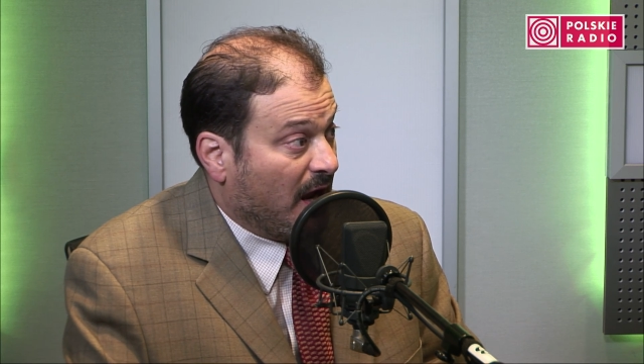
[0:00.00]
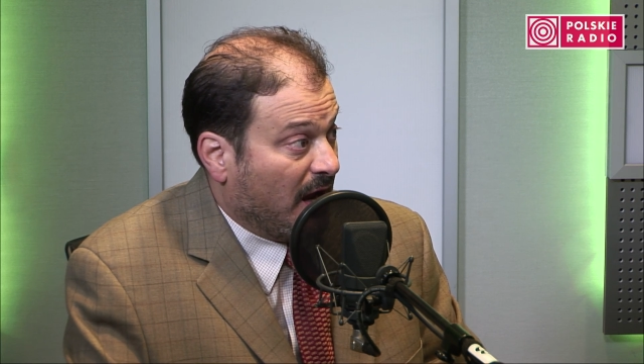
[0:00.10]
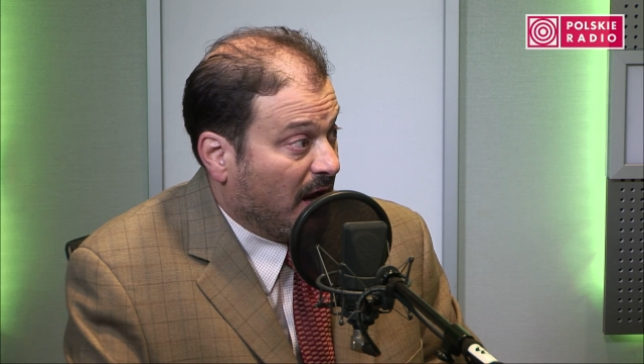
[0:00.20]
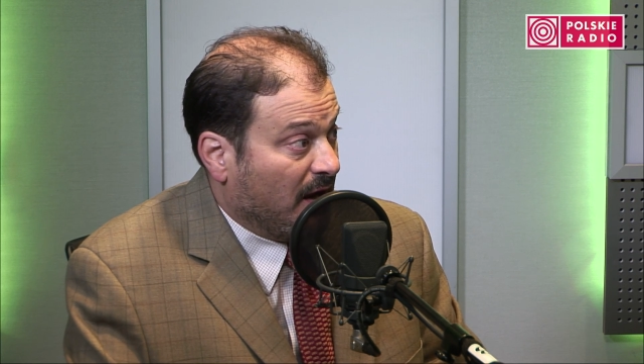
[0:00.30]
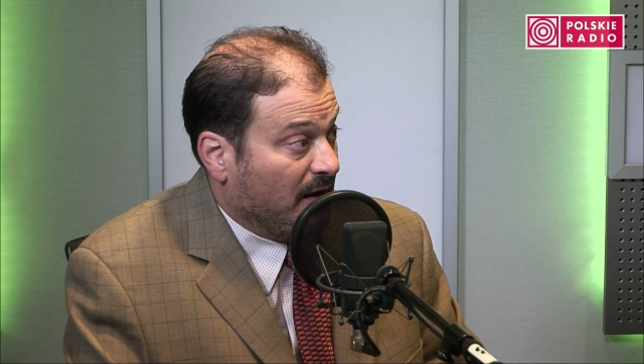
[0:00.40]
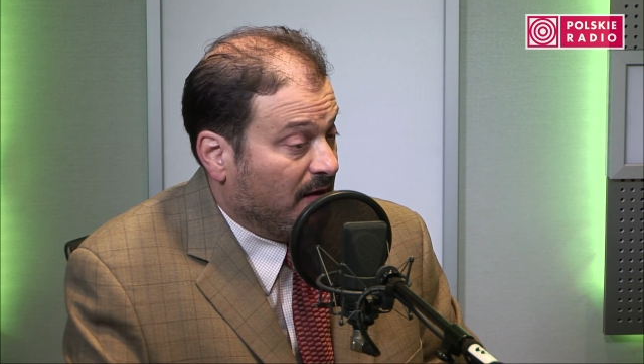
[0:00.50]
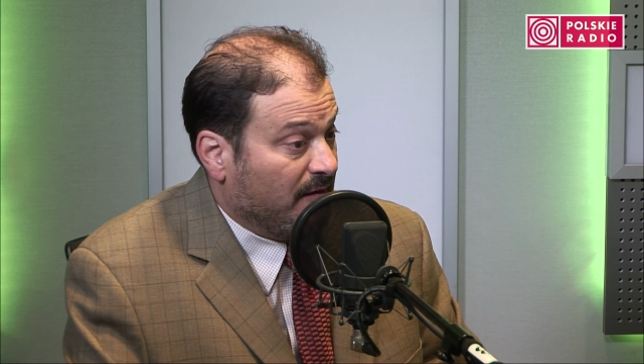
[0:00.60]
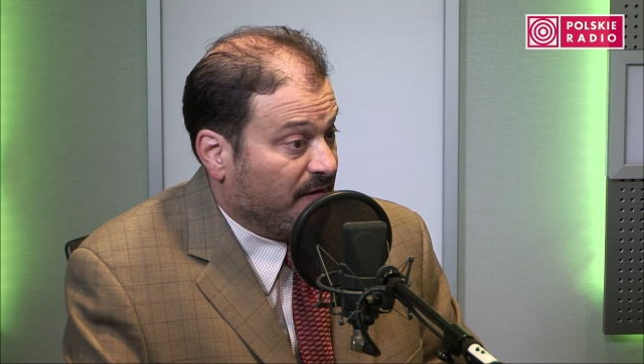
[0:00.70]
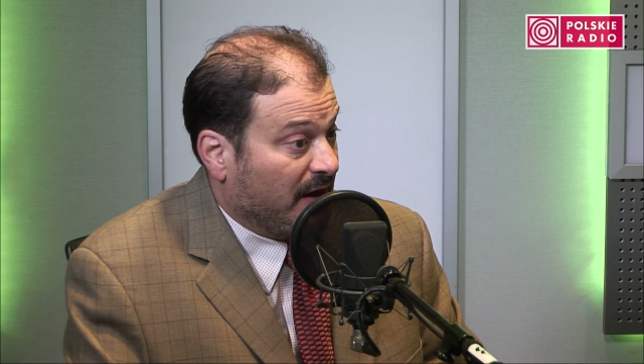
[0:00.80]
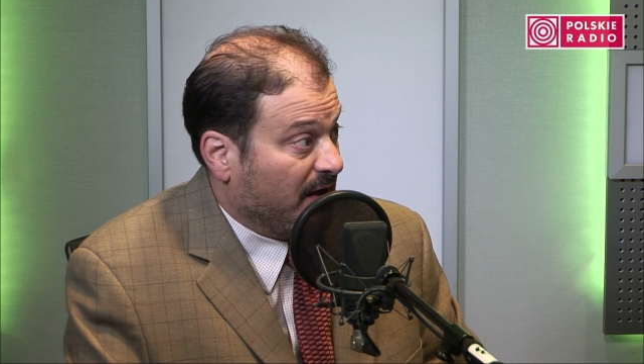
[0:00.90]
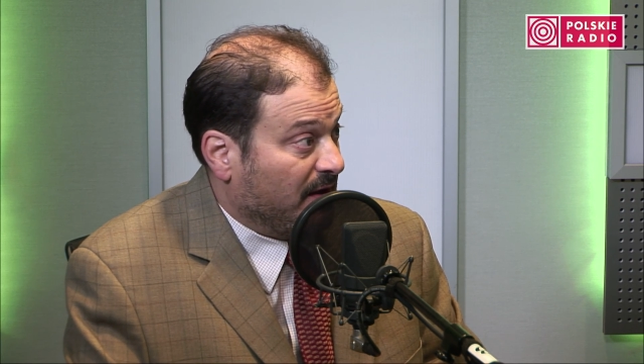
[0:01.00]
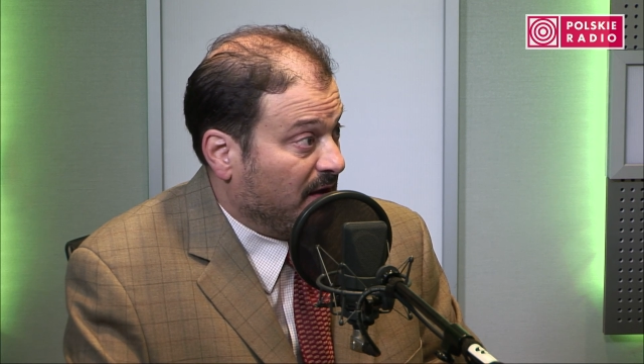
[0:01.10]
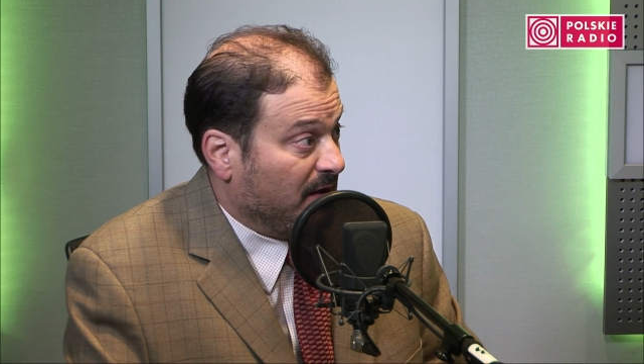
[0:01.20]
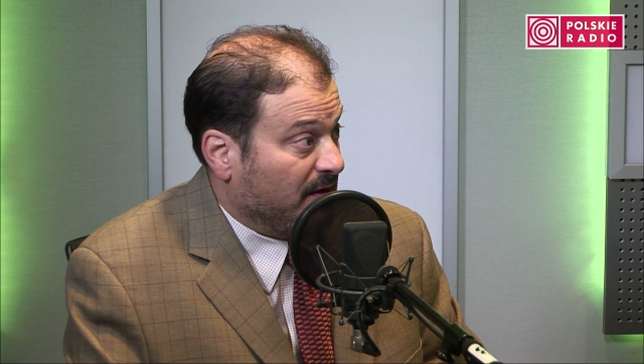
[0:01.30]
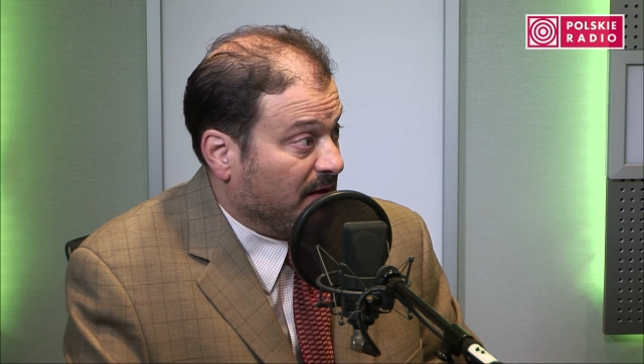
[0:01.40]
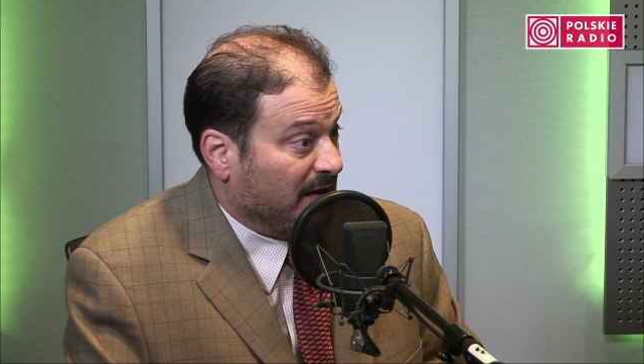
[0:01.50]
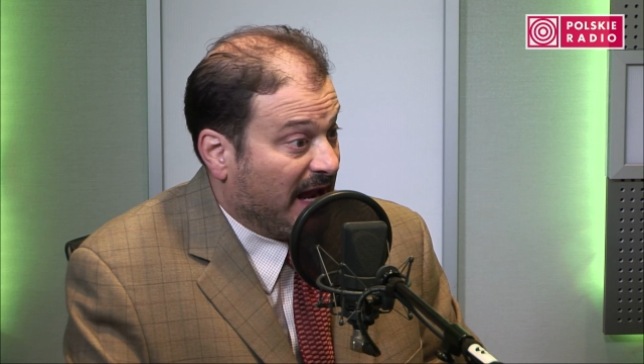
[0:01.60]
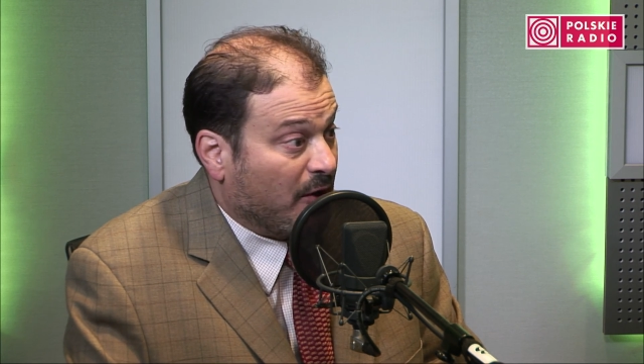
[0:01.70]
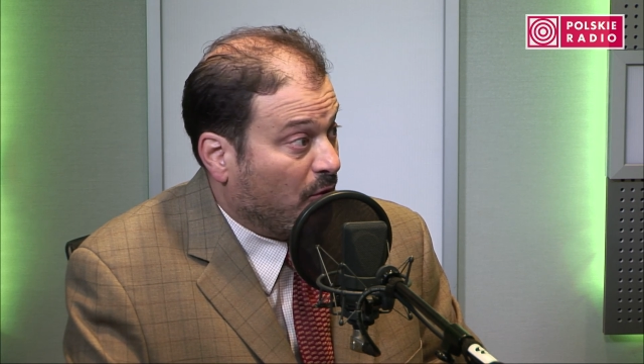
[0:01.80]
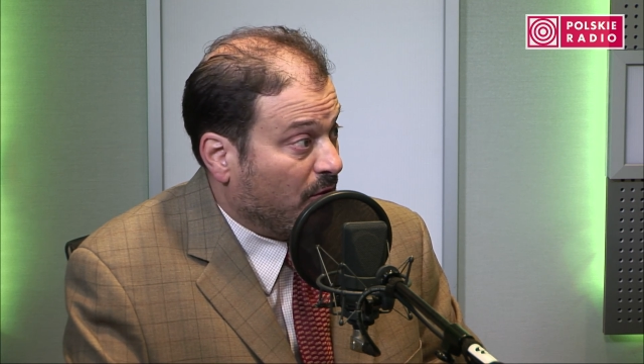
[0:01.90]
via the
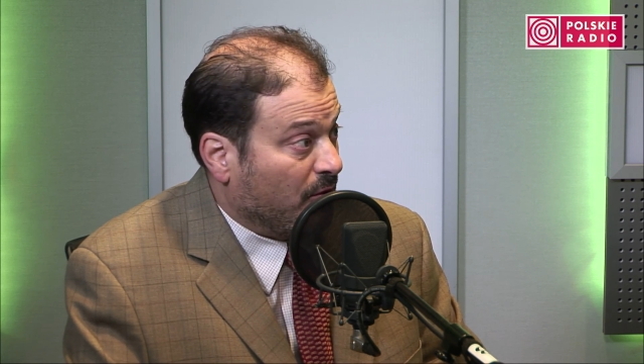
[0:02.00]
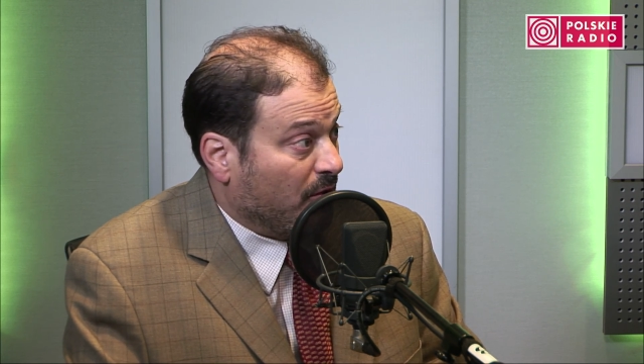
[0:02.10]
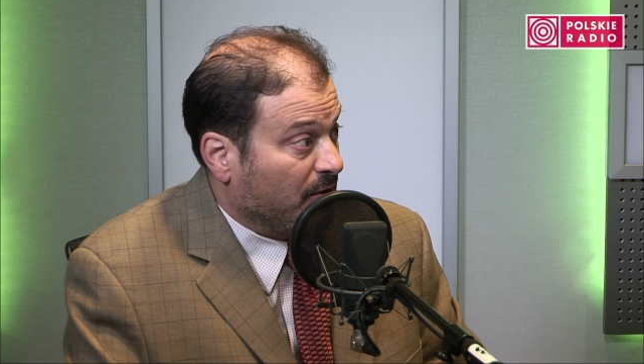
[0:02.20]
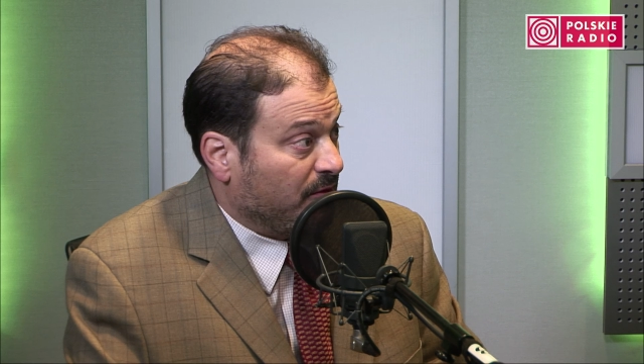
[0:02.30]
land corridor